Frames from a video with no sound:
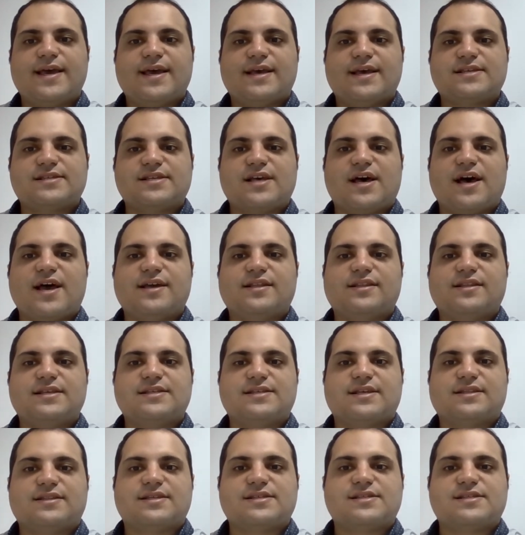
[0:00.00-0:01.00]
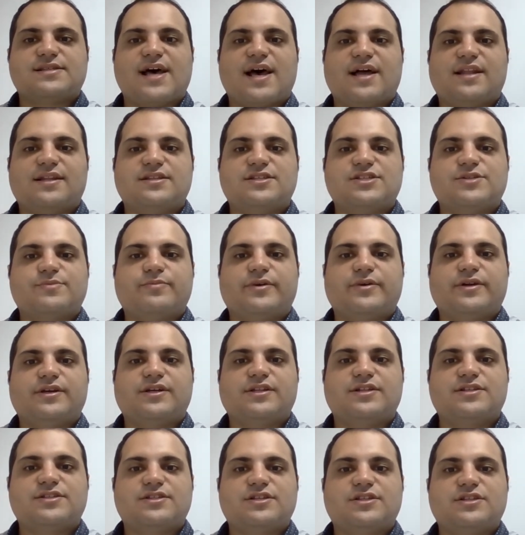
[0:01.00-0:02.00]
a scientist at the Silent Spring
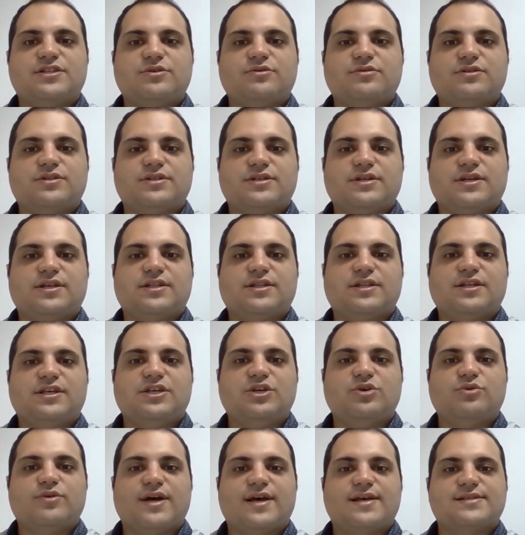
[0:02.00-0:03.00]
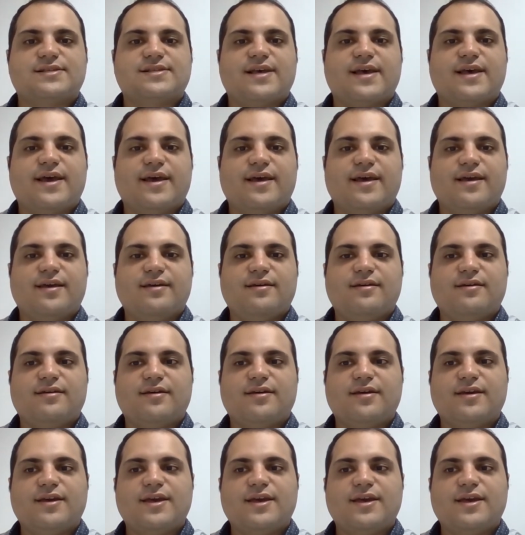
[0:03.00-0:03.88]
Institute in the USA,